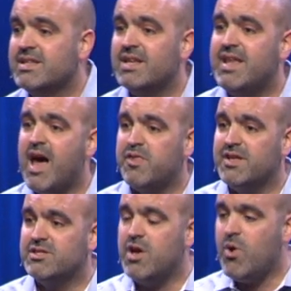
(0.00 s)
to death.
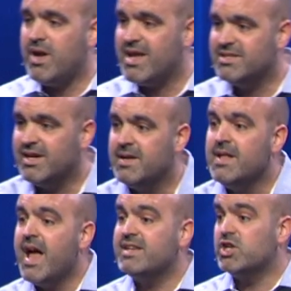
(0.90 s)
It's known as
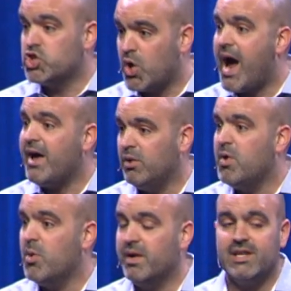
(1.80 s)
a trial
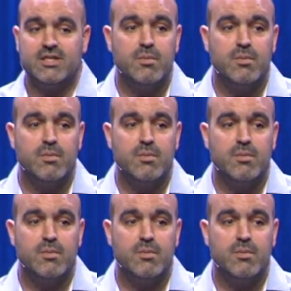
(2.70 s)
moment. It's the